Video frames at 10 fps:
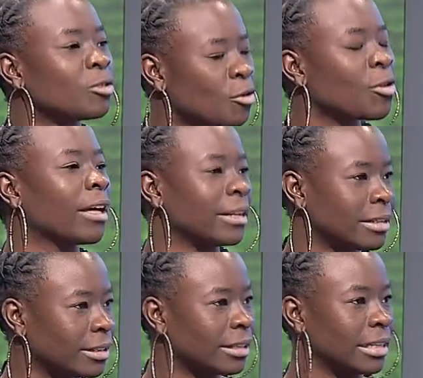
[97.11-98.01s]
you know that
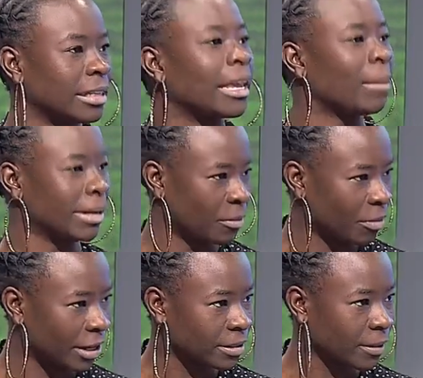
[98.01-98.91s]
came at a
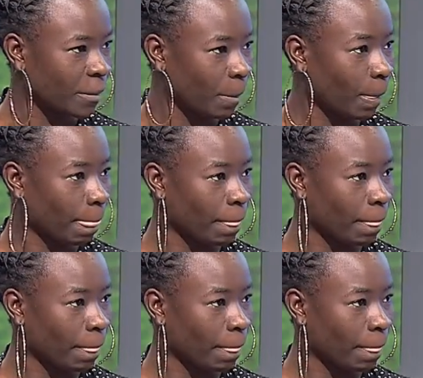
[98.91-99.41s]
price. Yeah.